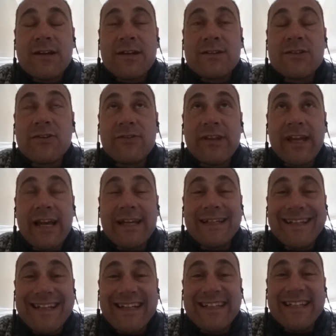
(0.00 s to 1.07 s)
So the
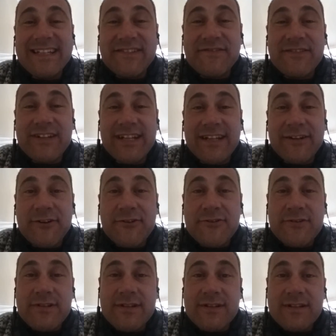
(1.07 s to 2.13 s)
idea in these
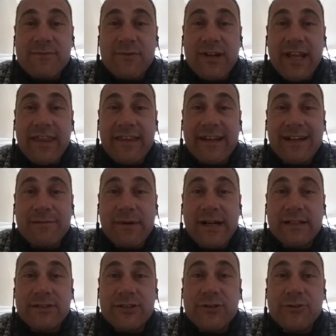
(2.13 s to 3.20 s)
videos, when I think
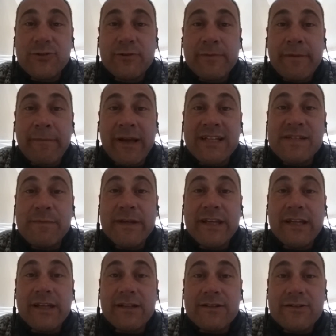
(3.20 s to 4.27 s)
about to whom am I
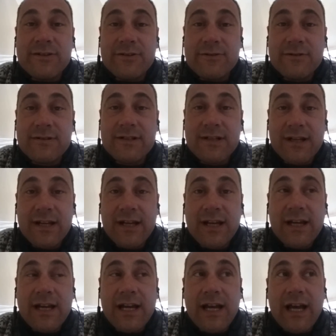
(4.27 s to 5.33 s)
speaking to,
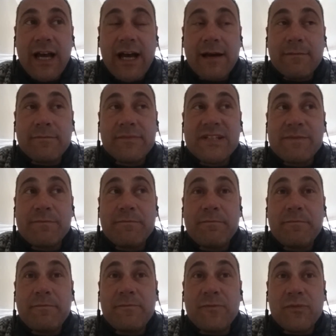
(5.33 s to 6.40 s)
who I'm
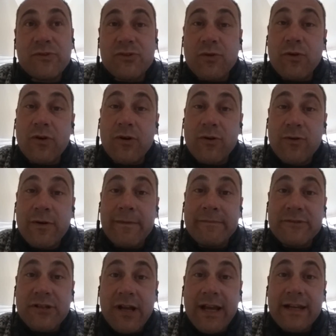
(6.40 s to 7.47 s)

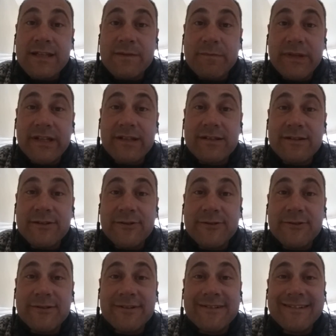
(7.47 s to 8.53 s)
trying to speak
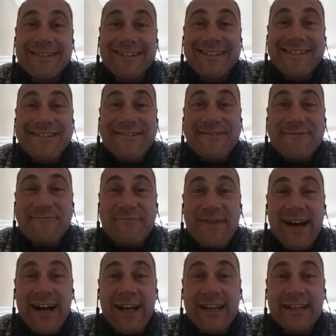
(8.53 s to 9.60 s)
to,
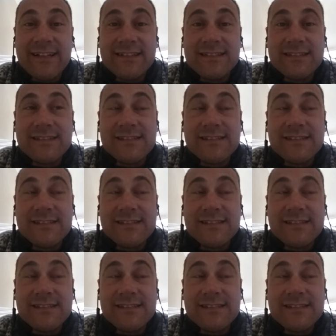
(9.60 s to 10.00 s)
maybe